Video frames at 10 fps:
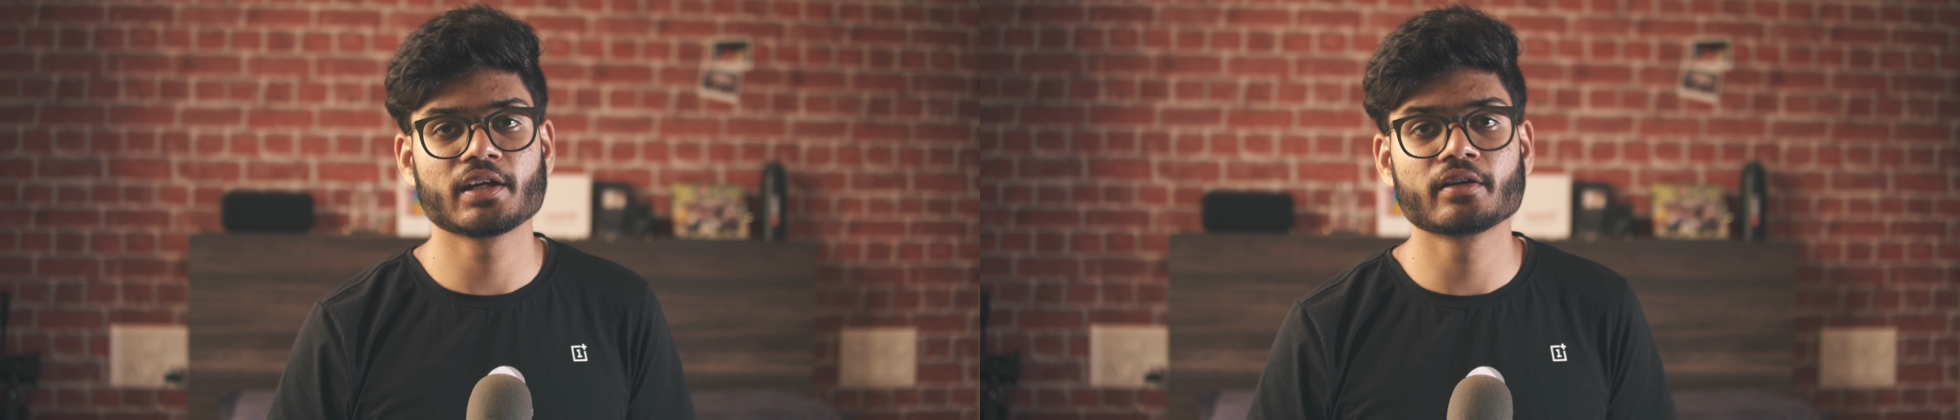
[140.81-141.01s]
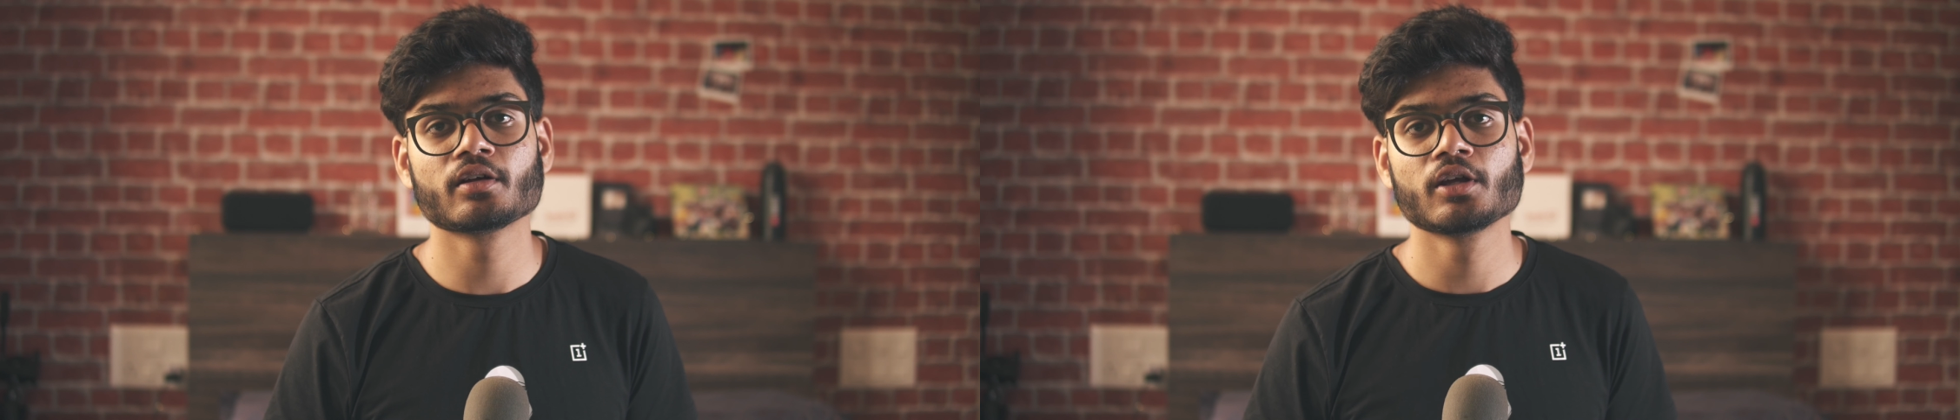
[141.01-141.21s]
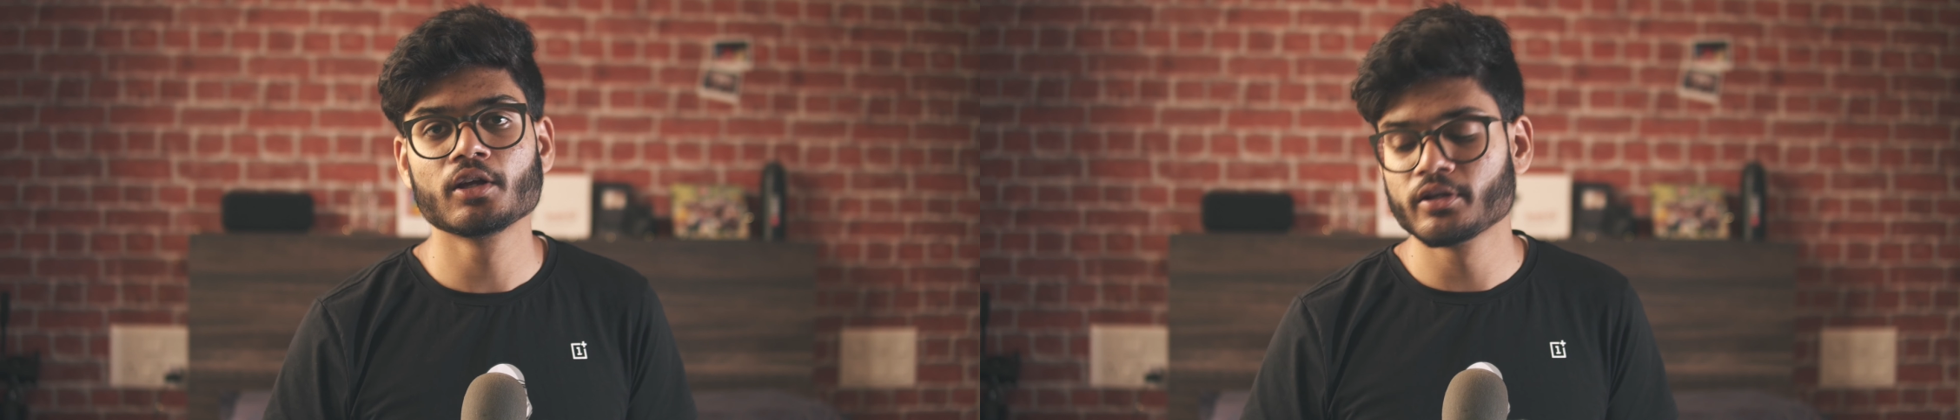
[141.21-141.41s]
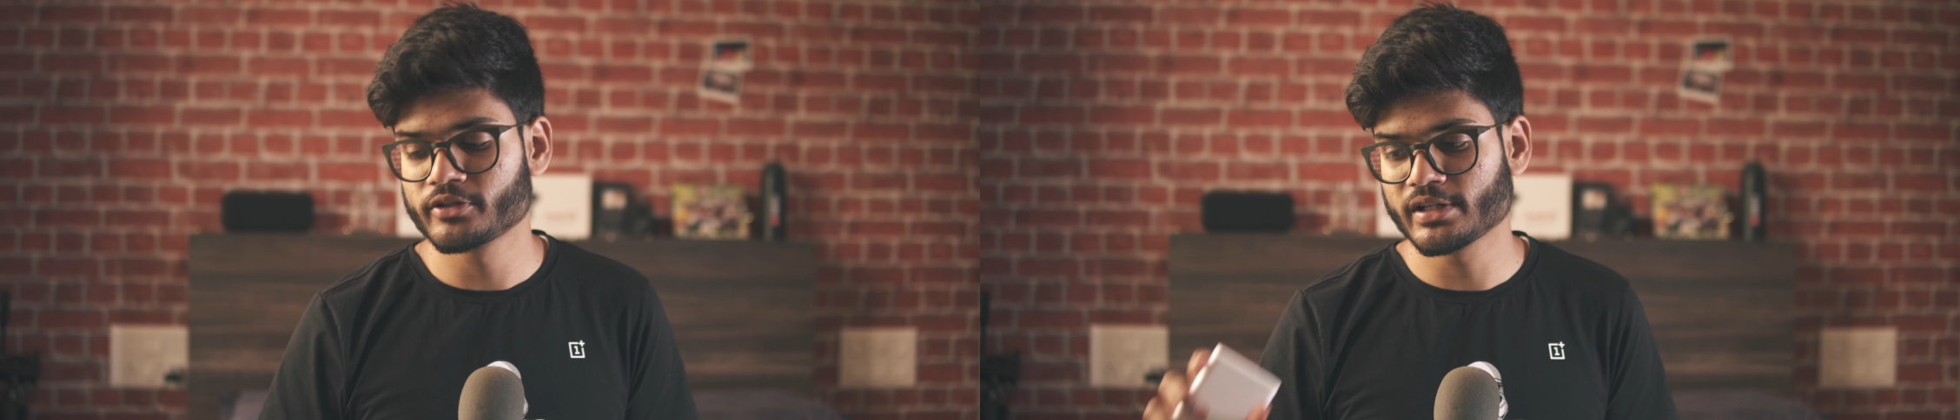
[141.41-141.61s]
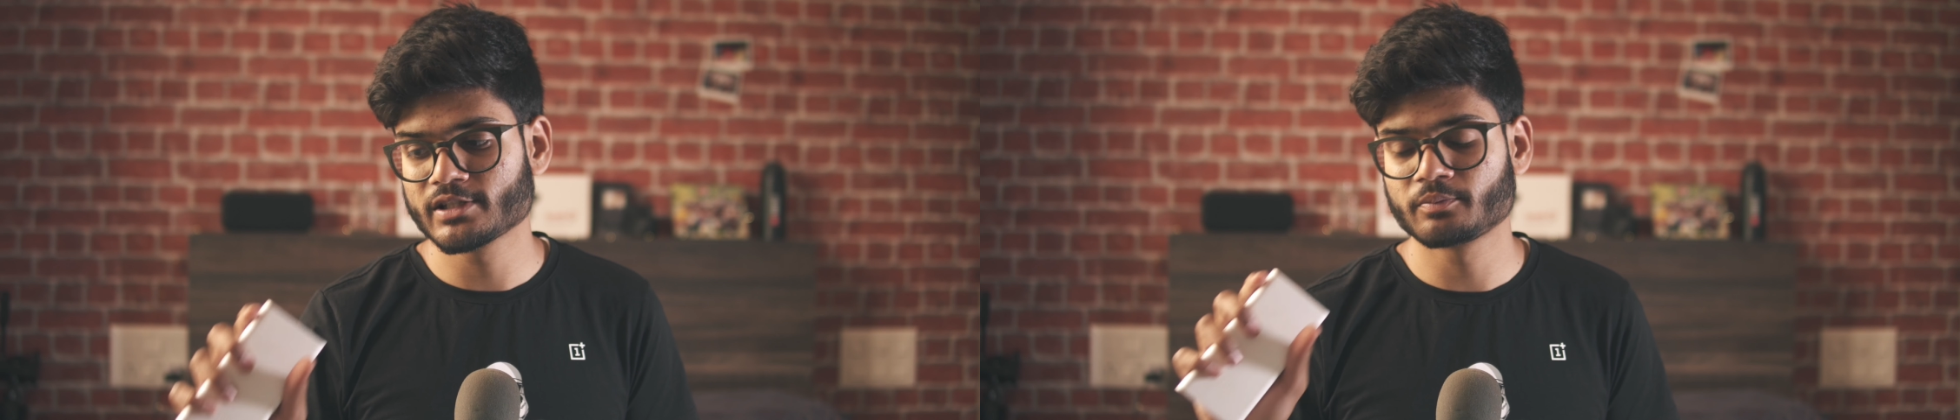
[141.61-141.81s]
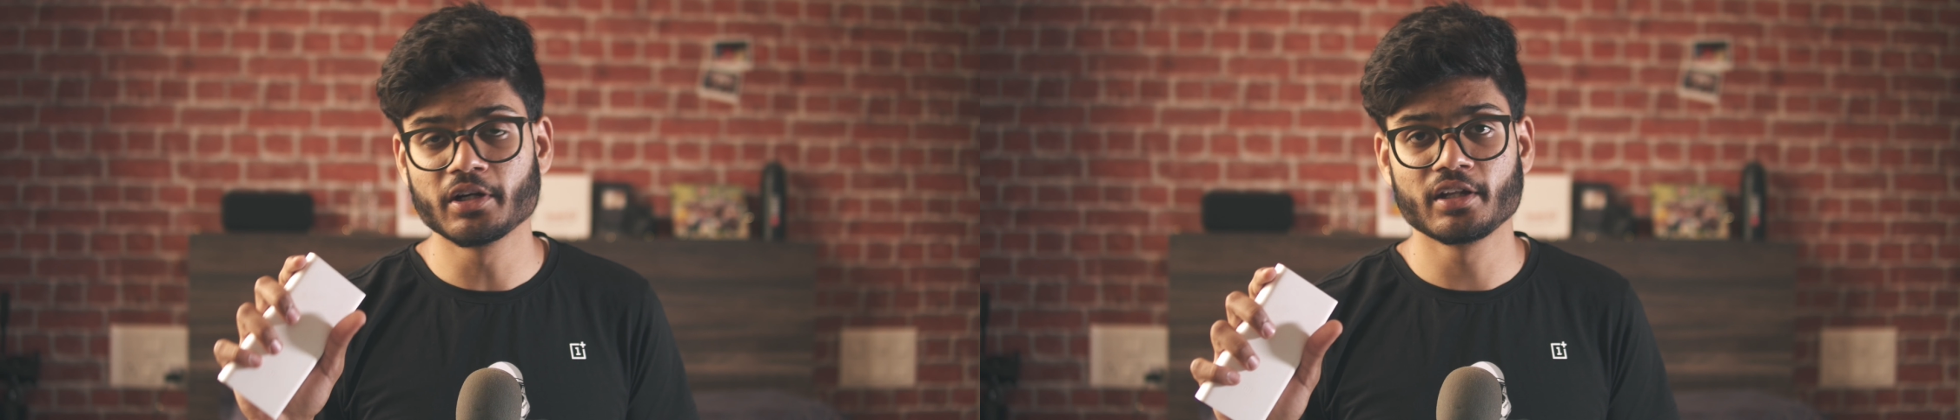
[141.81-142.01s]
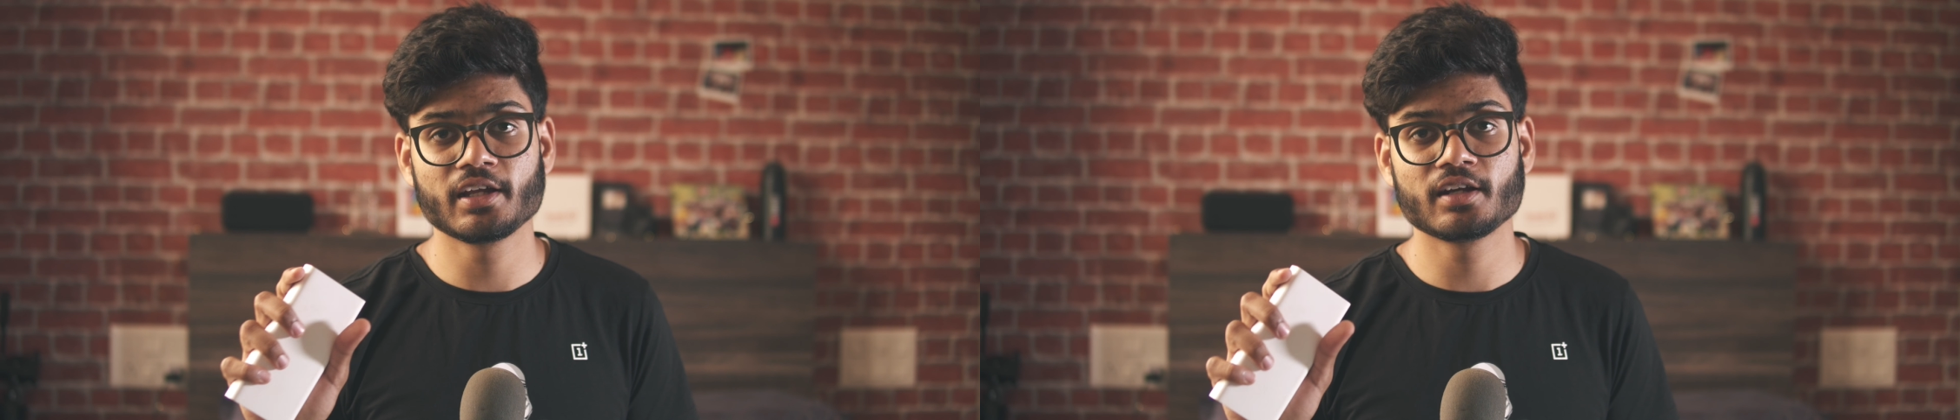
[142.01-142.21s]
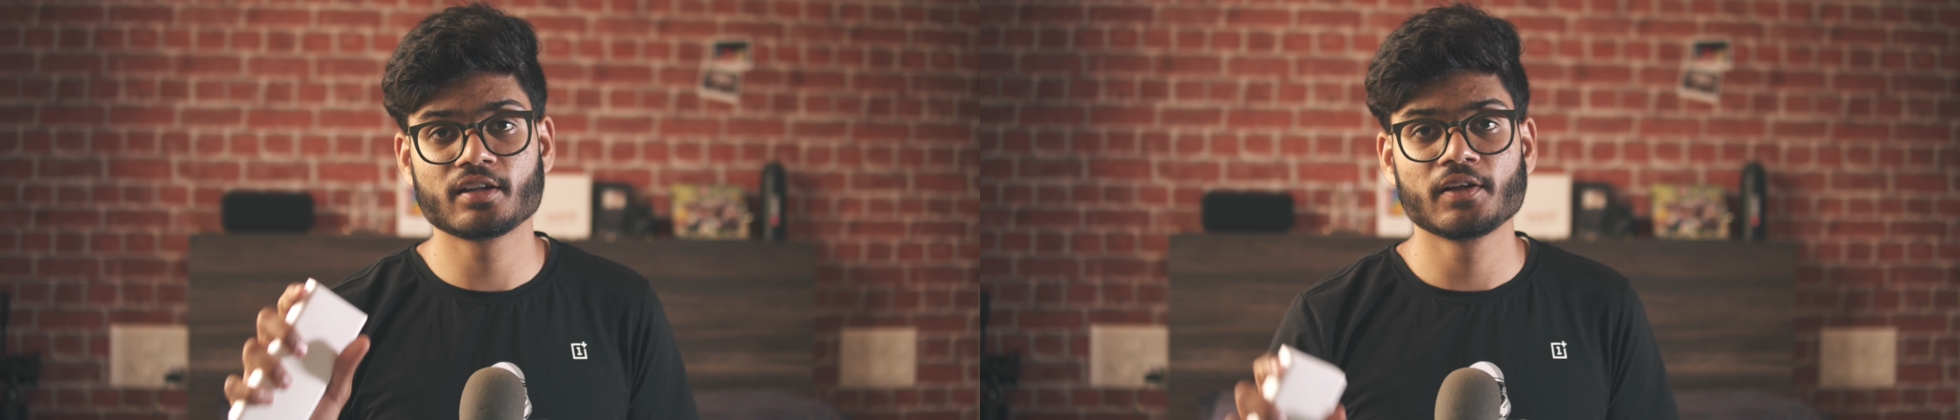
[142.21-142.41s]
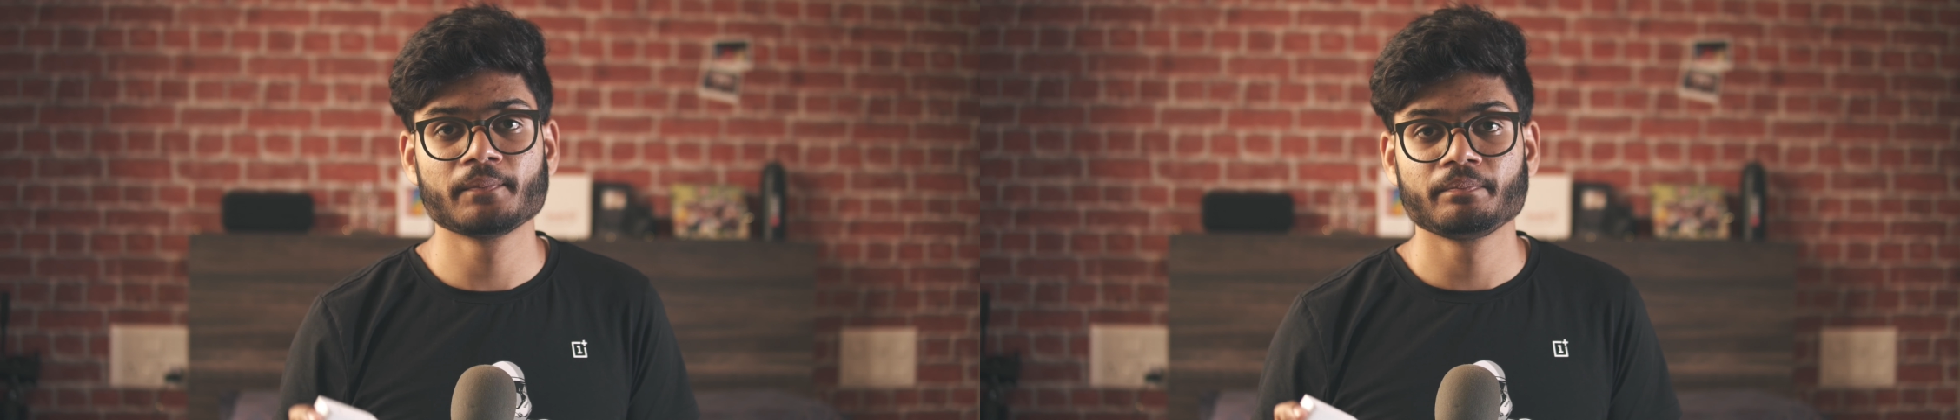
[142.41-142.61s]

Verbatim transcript: side. So that's pretty neat.